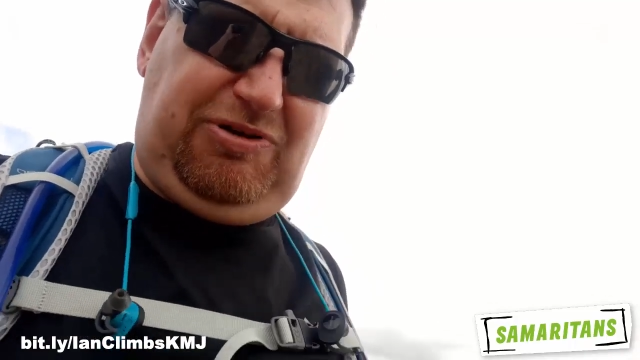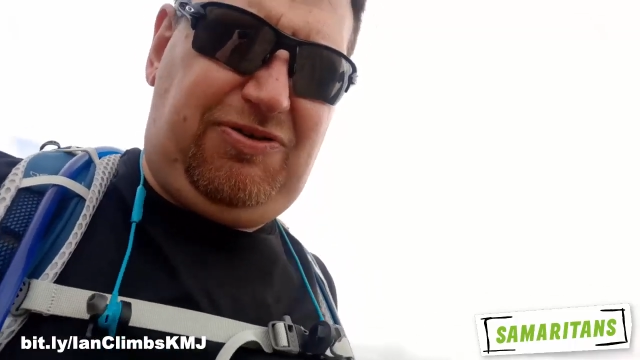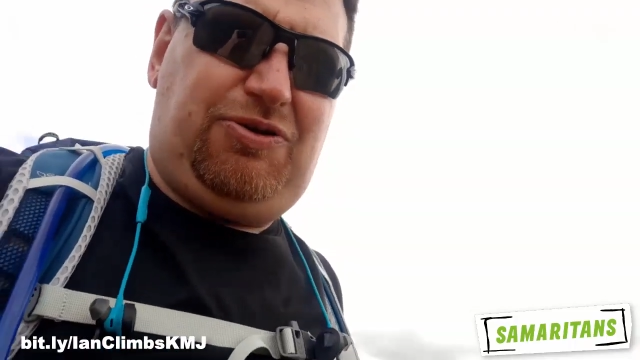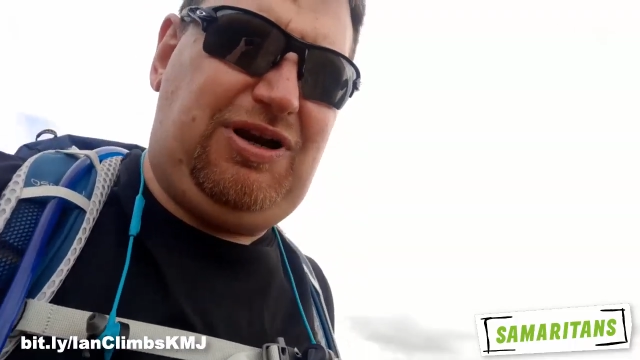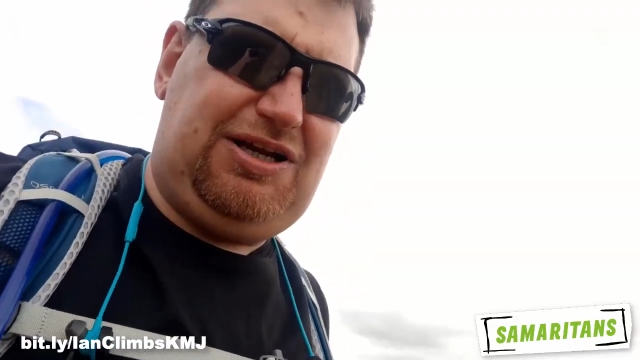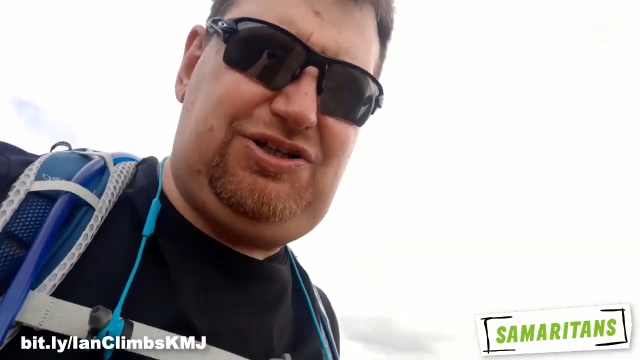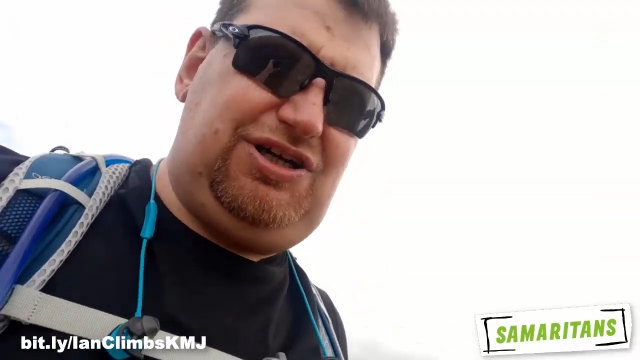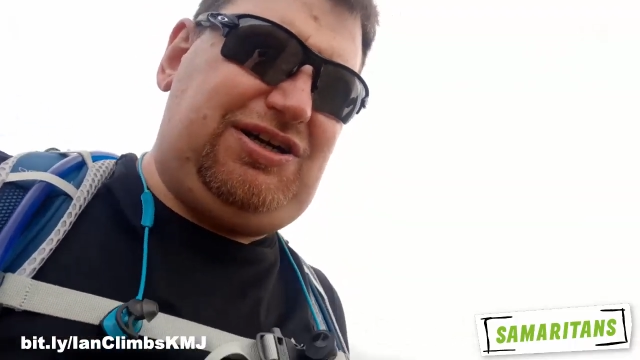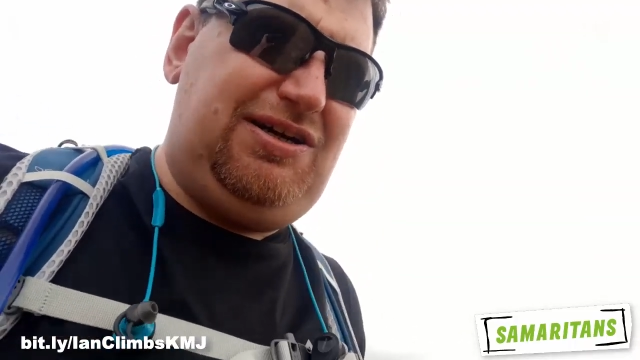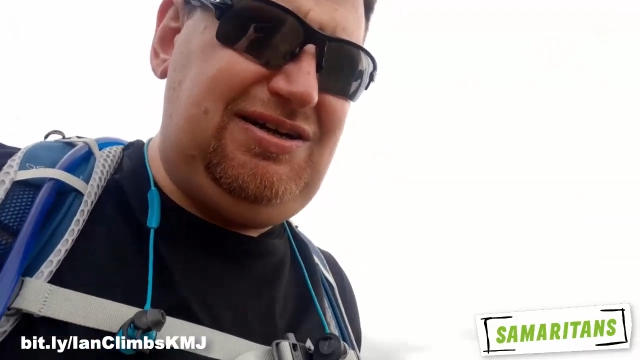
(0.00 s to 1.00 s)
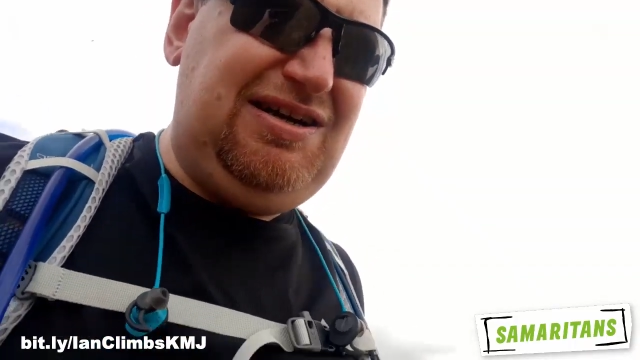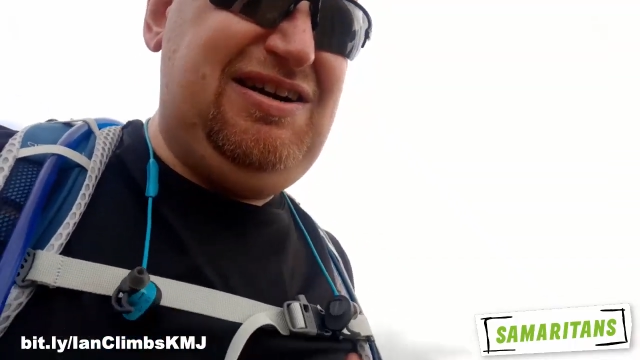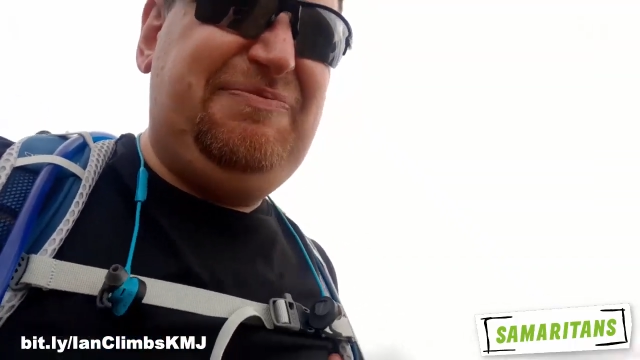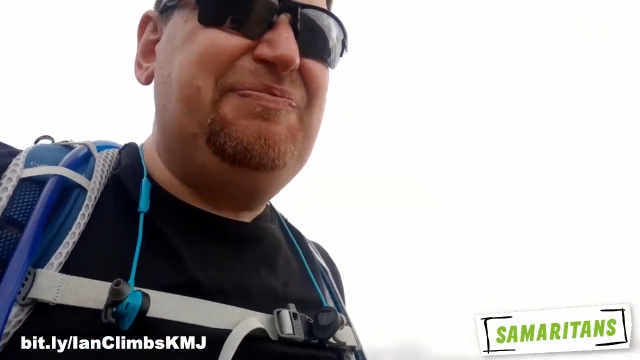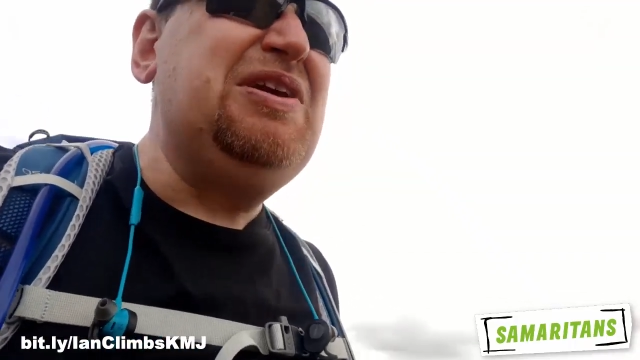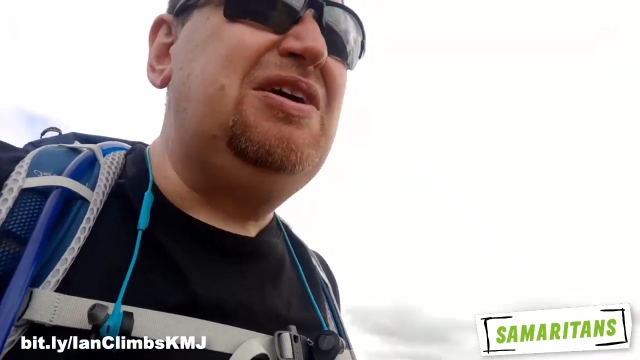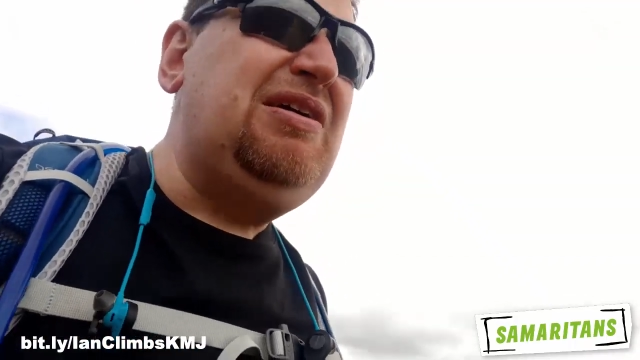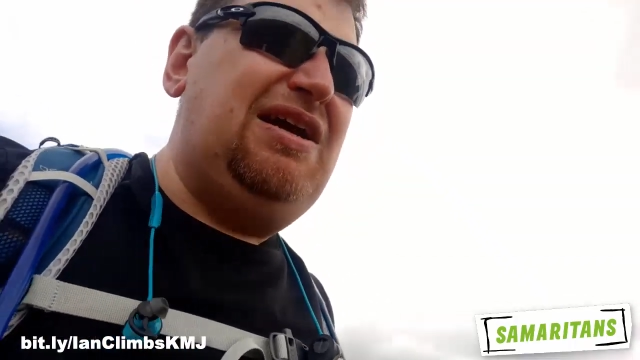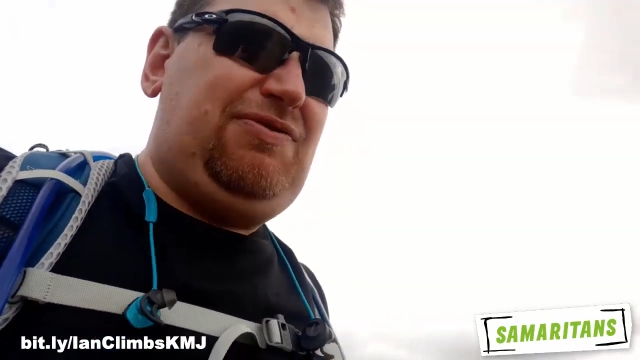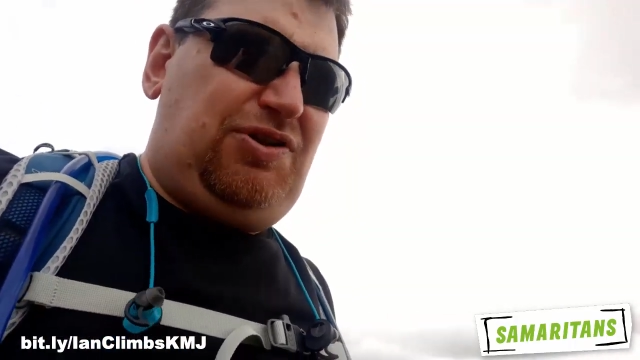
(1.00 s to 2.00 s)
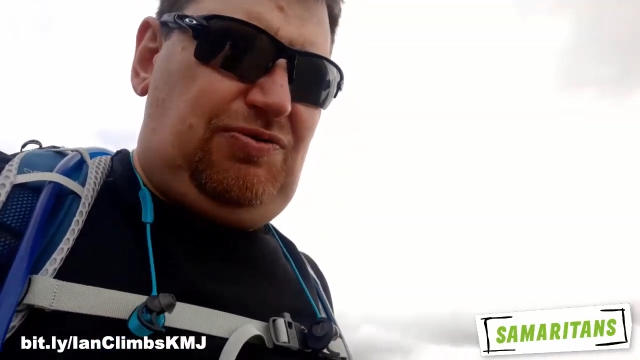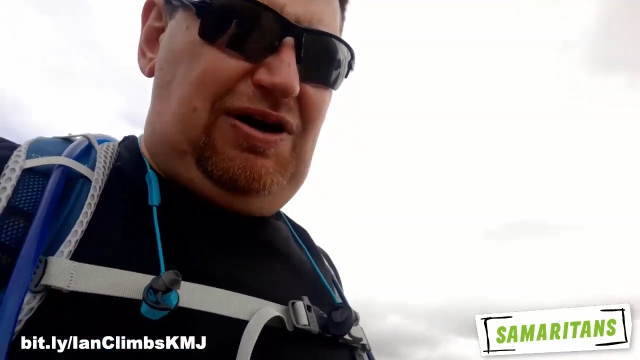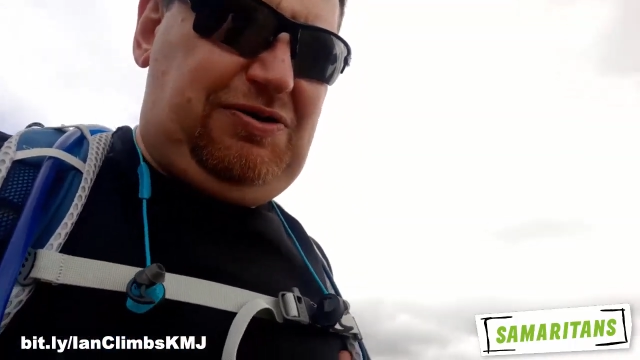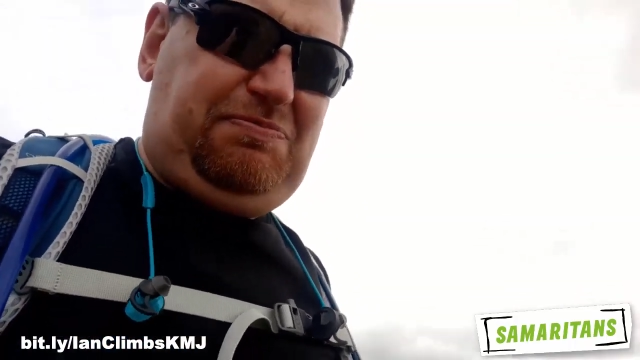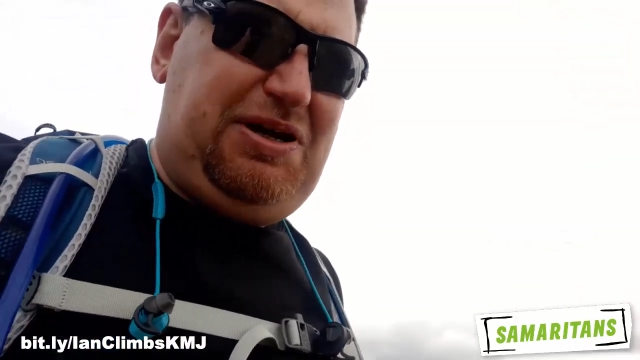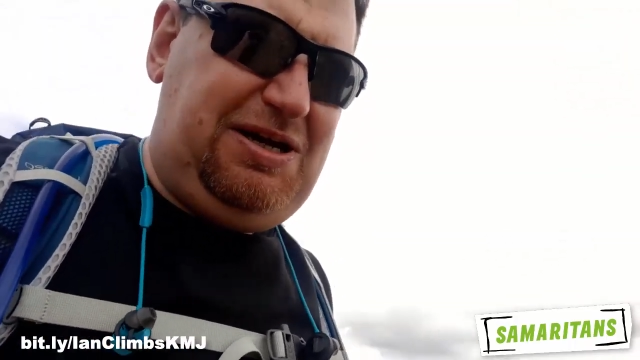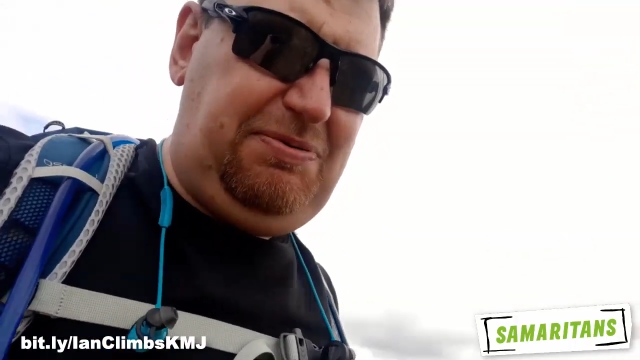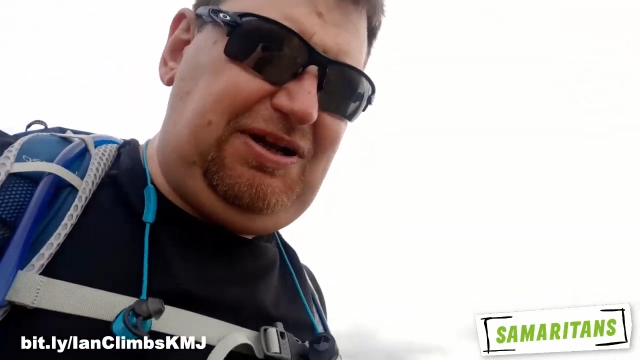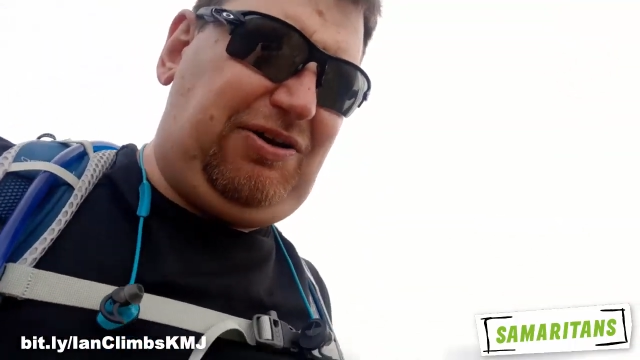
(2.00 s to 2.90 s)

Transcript: me for the last year, even the random people